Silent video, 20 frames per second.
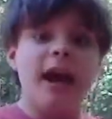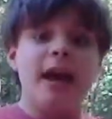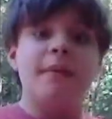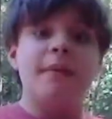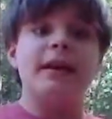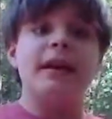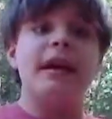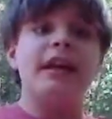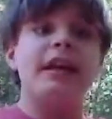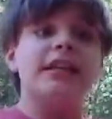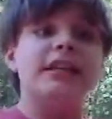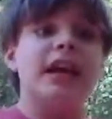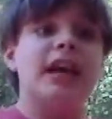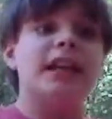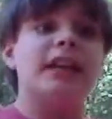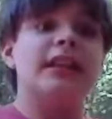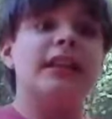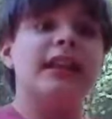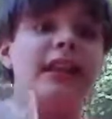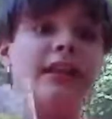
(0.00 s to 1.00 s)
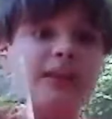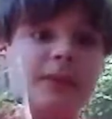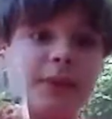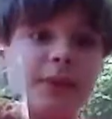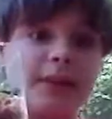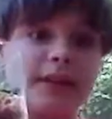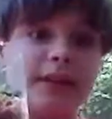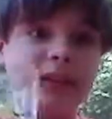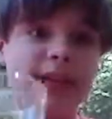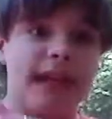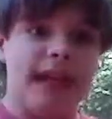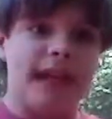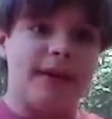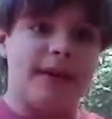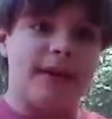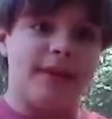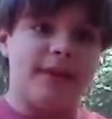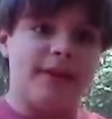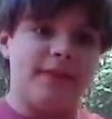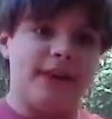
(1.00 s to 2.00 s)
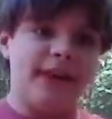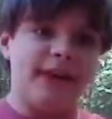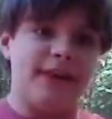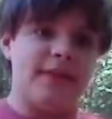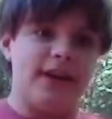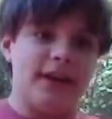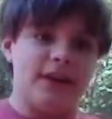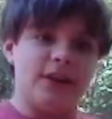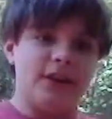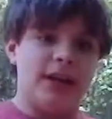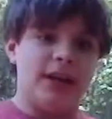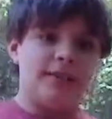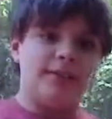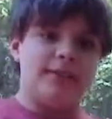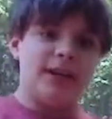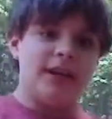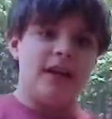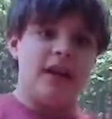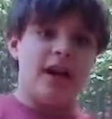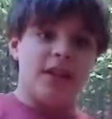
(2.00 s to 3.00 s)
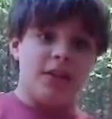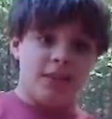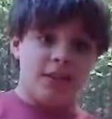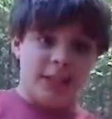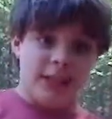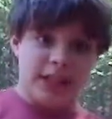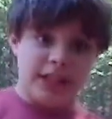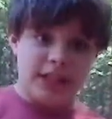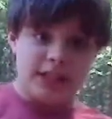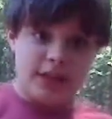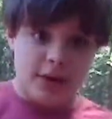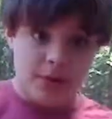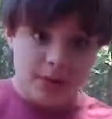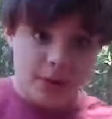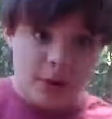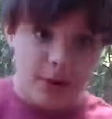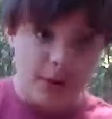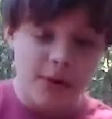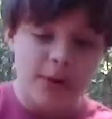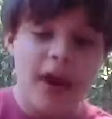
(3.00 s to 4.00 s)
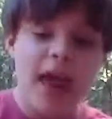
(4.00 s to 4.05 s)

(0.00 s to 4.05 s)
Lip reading: Because here's a real thing about the Venus flytraps that other plants don't do.